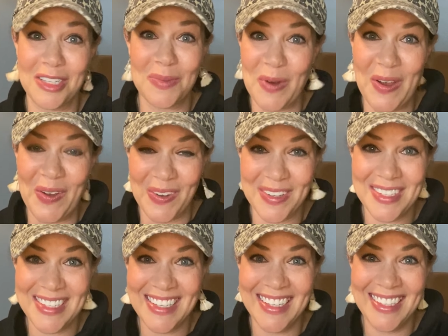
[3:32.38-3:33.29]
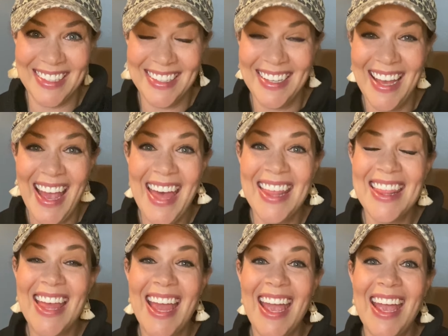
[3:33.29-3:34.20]
sprinkles.
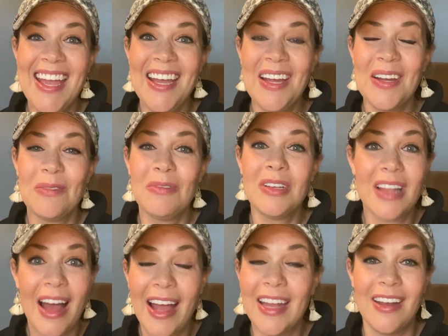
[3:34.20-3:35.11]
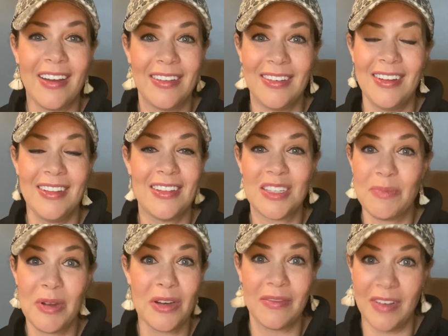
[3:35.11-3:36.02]
they relied on the
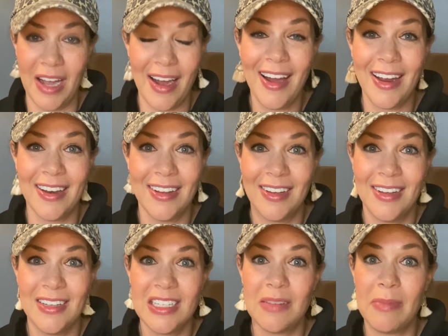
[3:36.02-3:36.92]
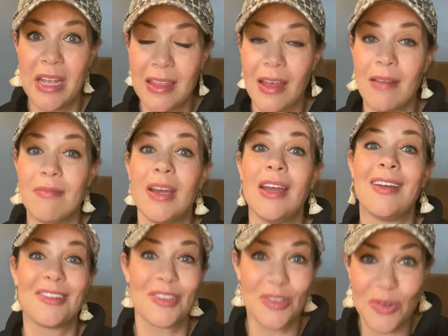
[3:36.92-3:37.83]
spirit of God to make them
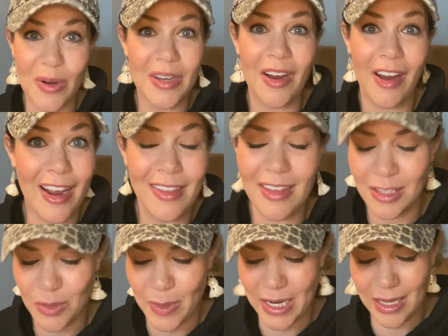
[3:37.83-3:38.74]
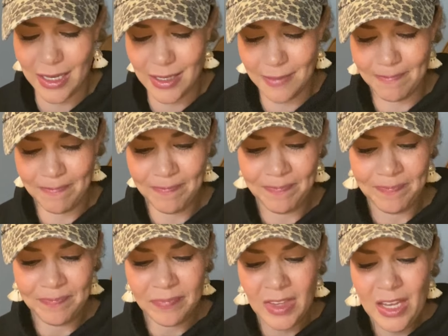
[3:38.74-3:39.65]
extraordinary. Let's read it.
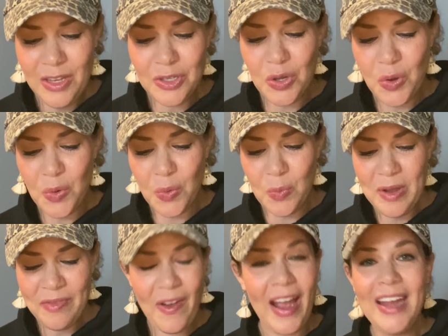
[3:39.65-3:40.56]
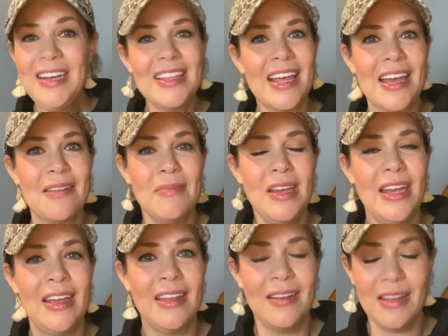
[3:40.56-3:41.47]
So we find them
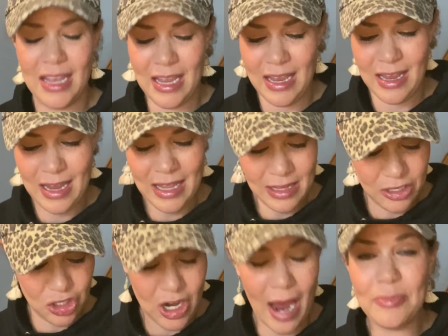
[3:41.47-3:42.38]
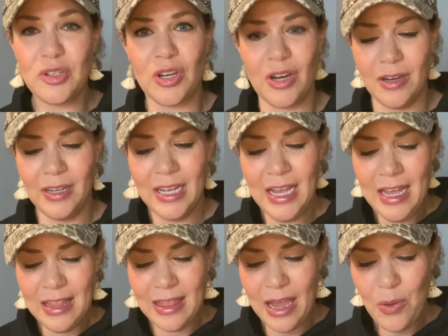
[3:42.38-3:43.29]
in in this chapter,
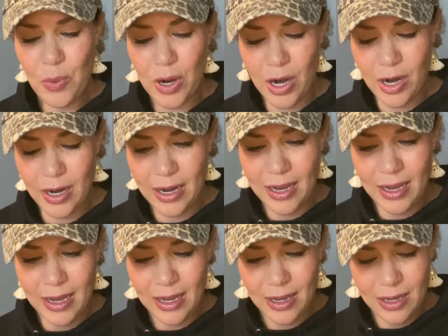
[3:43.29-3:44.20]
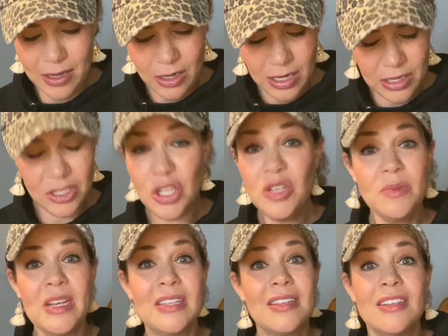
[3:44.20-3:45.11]
they were, excuse
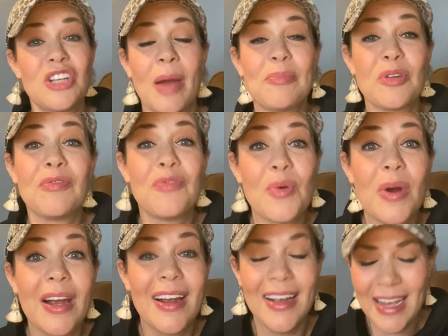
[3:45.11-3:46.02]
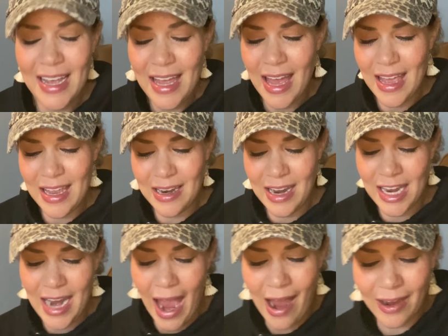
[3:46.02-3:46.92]
me, it's in chapter four in,
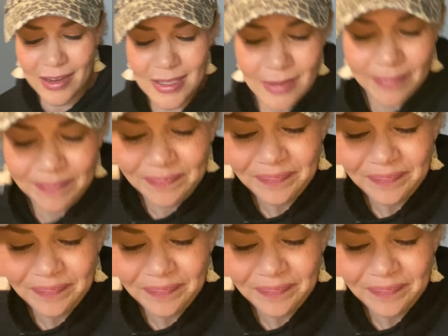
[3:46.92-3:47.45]
in Acts